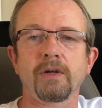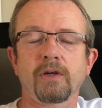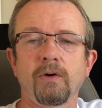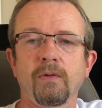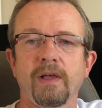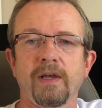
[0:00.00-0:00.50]
going to
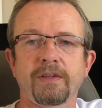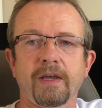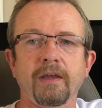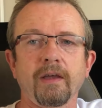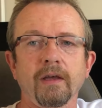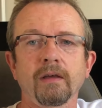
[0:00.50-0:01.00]
call that a
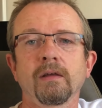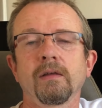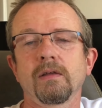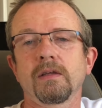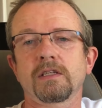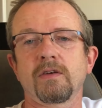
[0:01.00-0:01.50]
day here.
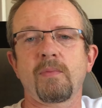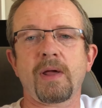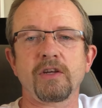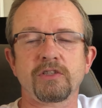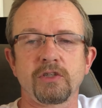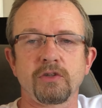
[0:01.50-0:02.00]
So we have
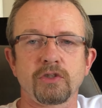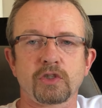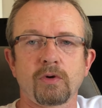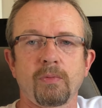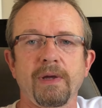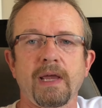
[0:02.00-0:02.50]
managed to do the
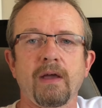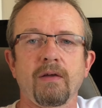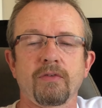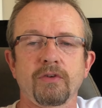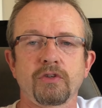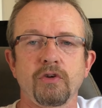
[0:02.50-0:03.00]
swapping out
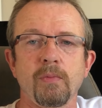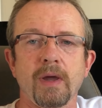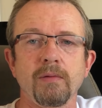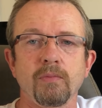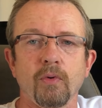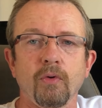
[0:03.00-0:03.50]
of the two
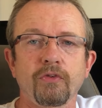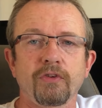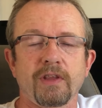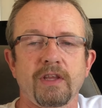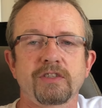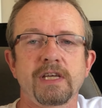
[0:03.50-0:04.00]
main boards.
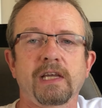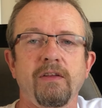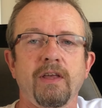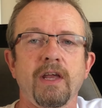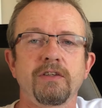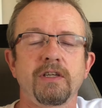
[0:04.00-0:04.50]
So that's
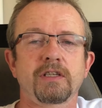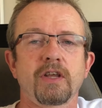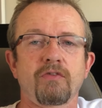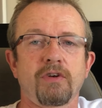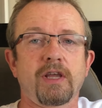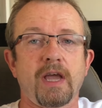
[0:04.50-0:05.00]
taking the
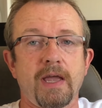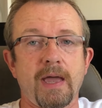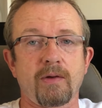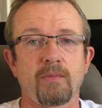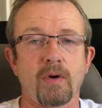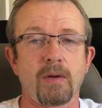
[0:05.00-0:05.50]
8600K
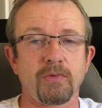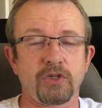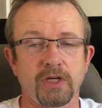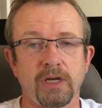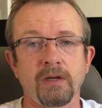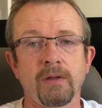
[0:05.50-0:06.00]
out of my
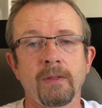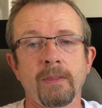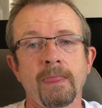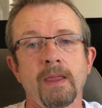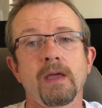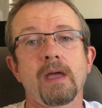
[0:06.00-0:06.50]
machine
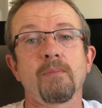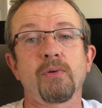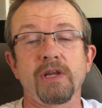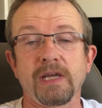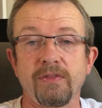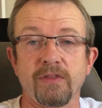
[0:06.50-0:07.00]
and
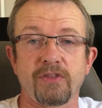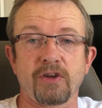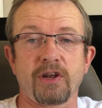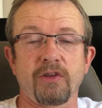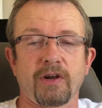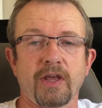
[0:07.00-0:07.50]
putting in the
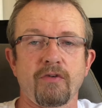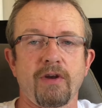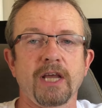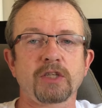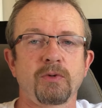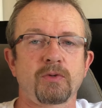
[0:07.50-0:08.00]

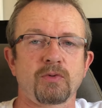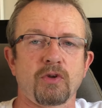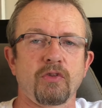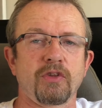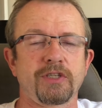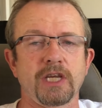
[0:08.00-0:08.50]
3900X which was
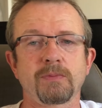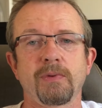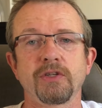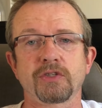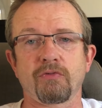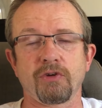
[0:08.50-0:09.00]
on the test
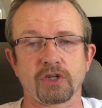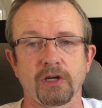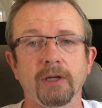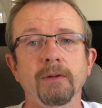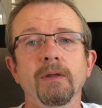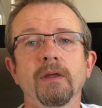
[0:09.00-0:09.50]
bench originally.